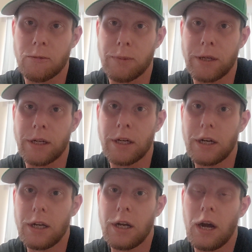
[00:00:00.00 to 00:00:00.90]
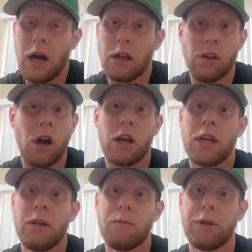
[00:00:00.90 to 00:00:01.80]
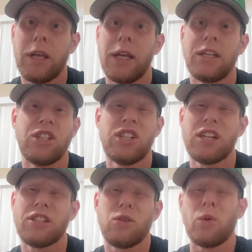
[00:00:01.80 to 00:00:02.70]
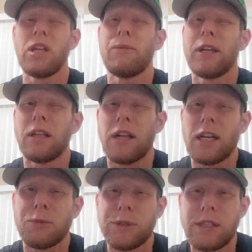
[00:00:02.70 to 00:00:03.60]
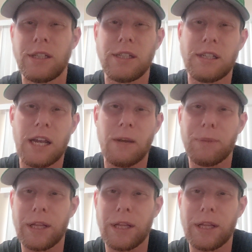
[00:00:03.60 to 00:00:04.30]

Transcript: But Lockett played just a wee bit in the last preseason game,